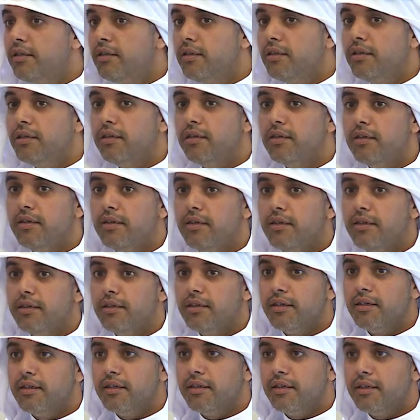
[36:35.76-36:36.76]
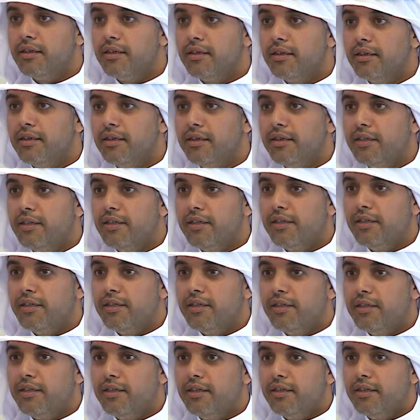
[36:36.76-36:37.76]

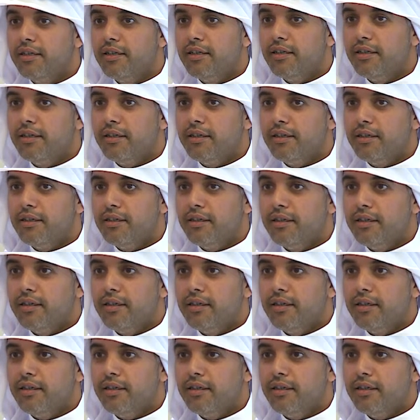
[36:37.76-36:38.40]
Nobody speaks.